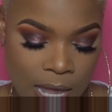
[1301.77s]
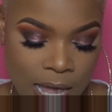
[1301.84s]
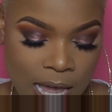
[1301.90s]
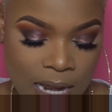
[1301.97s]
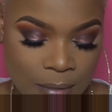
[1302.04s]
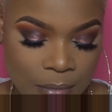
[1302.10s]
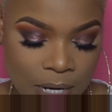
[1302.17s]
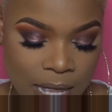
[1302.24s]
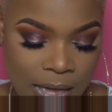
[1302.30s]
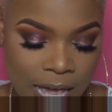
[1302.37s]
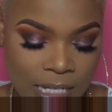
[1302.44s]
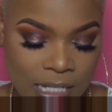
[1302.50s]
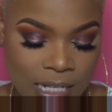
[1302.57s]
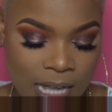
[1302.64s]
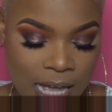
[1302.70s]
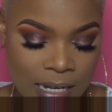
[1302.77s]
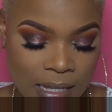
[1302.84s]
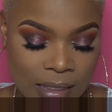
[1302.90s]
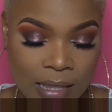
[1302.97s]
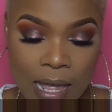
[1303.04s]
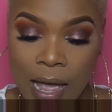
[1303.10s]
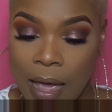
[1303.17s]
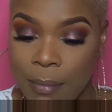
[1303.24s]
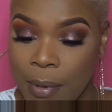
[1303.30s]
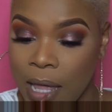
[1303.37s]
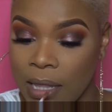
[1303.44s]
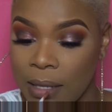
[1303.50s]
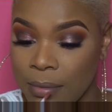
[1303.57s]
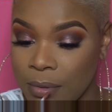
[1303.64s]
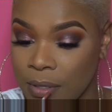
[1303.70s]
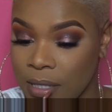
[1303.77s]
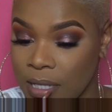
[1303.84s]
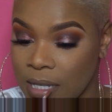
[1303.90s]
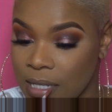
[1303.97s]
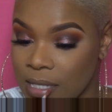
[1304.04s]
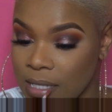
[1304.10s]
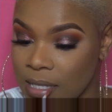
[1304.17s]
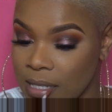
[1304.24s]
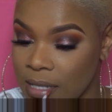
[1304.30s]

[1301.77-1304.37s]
And I'm going to actually kind of line my lips with this,